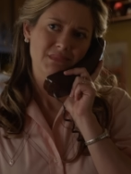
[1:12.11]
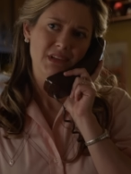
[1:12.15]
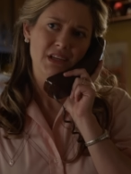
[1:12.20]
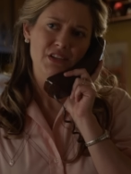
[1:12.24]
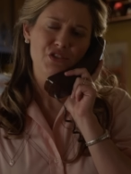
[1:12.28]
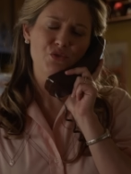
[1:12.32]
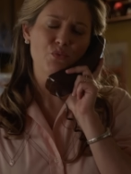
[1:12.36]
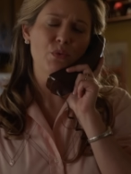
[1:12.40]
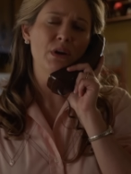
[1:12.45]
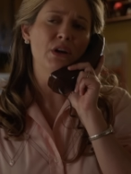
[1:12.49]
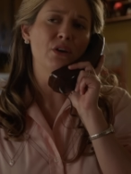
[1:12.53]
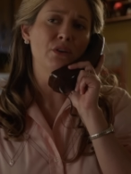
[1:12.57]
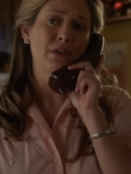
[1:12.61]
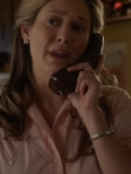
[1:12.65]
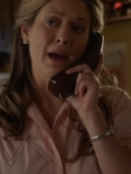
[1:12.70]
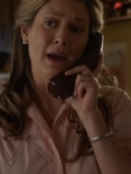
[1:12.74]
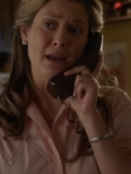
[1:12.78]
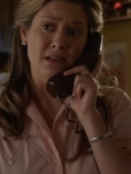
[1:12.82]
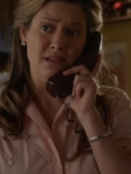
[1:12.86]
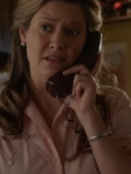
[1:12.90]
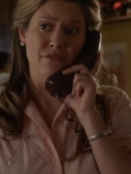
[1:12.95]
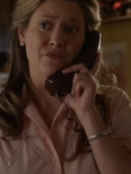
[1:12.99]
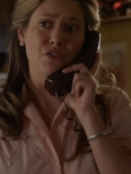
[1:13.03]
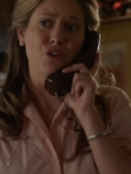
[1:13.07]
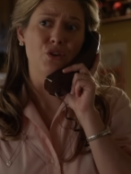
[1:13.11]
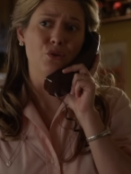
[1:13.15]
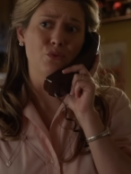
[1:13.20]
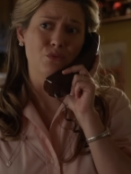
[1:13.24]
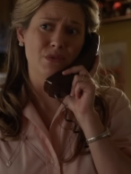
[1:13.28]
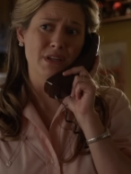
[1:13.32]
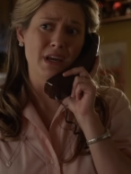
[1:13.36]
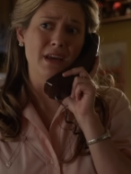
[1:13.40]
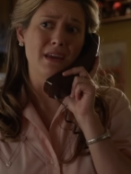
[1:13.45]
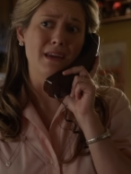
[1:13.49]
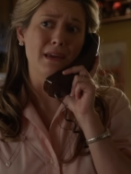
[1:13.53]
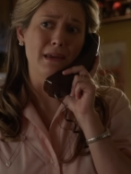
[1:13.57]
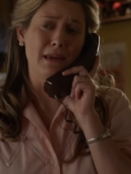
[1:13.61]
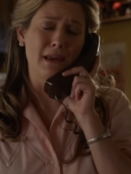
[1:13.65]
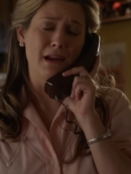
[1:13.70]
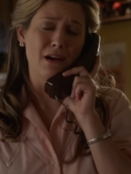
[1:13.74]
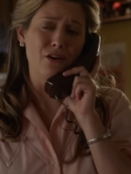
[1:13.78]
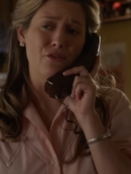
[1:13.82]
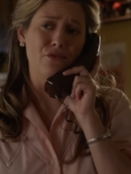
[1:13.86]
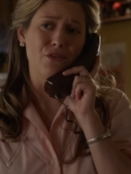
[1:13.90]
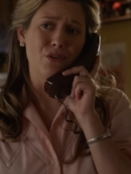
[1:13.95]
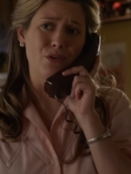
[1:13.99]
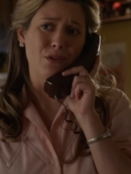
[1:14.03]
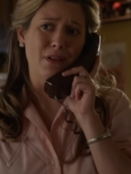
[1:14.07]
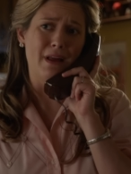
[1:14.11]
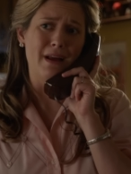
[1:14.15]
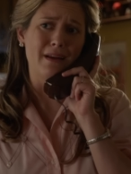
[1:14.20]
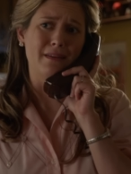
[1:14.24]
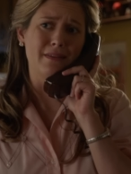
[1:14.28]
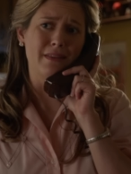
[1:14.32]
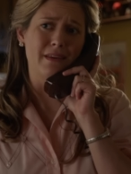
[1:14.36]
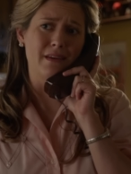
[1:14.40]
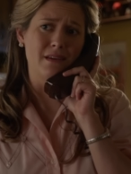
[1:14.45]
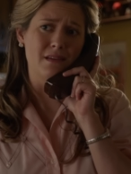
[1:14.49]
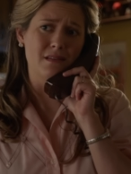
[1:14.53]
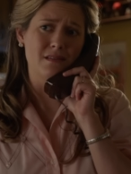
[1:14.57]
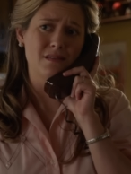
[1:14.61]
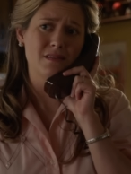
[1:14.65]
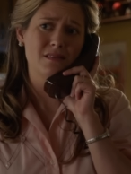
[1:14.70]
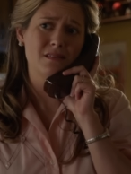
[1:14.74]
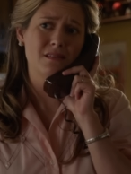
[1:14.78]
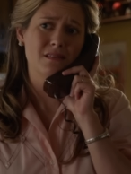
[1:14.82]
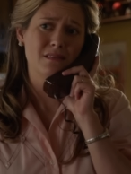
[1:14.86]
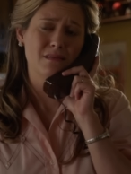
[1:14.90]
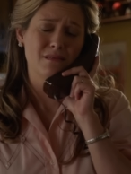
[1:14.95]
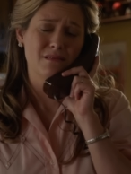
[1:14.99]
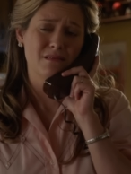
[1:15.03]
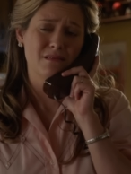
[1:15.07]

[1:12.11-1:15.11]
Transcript: It's real nice of you taking care of her like this.